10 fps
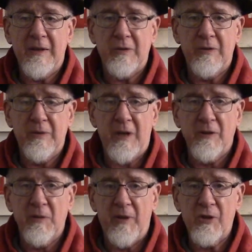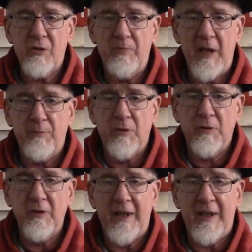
to kill a bunch of people.